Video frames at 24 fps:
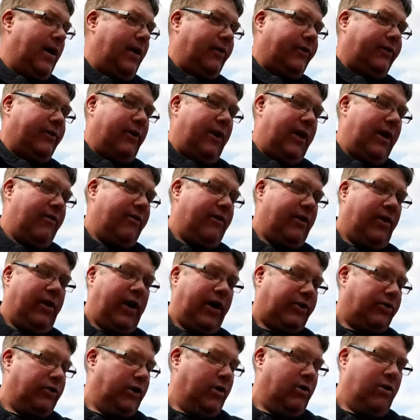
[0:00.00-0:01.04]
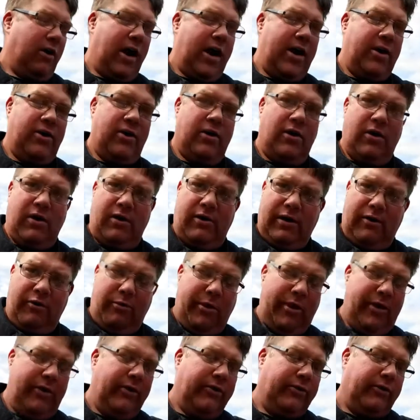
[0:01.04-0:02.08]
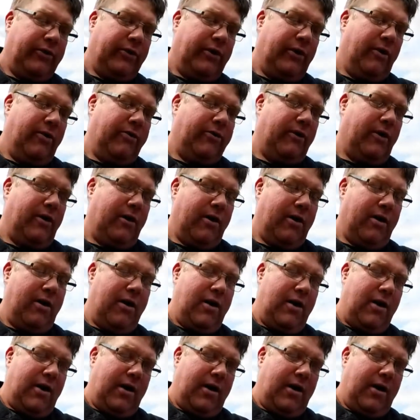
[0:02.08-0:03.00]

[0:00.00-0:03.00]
also have an electric grinder. Everybody knows what those are.